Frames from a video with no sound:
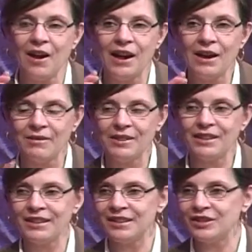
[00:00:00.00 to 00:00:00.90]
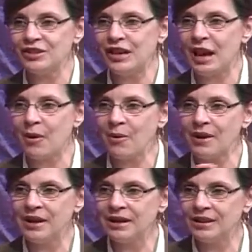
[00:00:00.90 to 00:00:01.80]
everything in the shower,
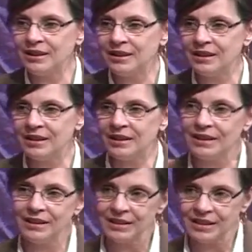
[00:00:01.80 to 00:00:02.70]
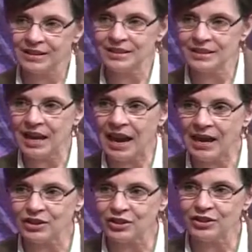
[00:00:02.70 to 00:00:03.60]
anything that's
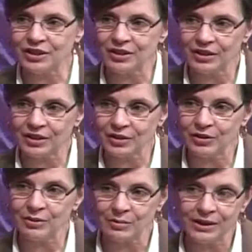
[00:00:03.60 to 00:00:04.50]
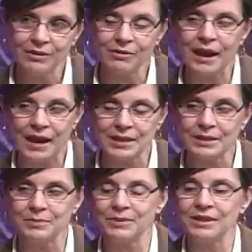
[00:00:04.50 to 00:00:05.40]
attached that could be
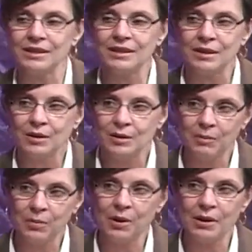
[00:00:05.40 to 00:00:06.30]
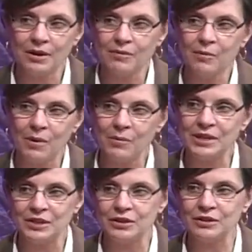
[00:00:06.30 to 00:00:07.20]
grasped, part of what we
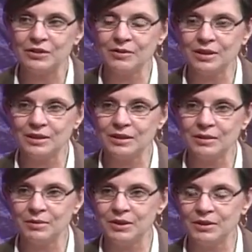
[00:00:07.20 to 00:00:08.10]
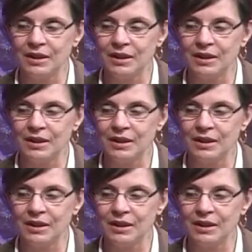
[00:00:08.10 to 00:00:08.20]
do is to be sure